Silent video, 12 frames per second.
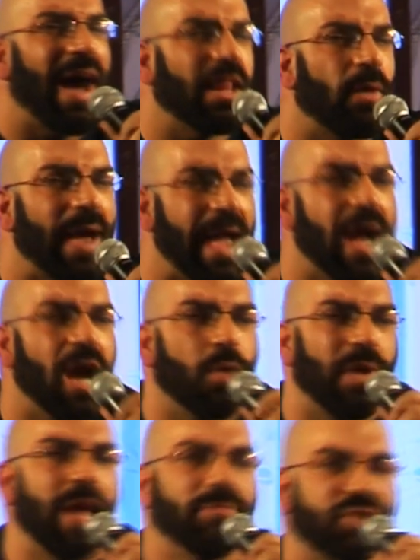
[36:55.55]
to swallow
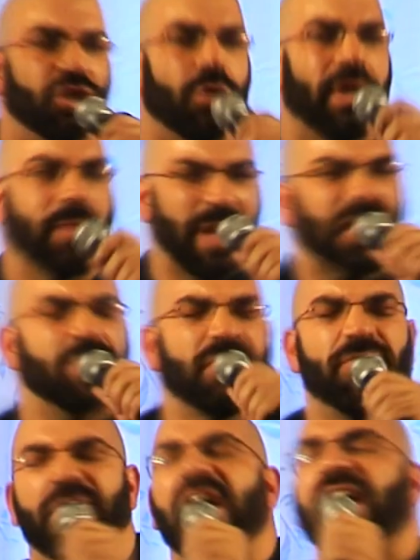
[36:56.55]
air when I'm chewing.
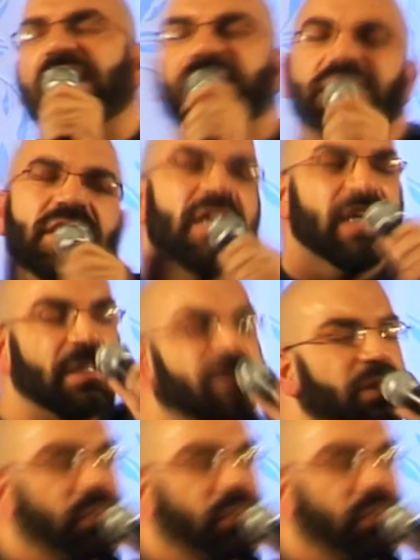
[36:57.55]
Makes me fart.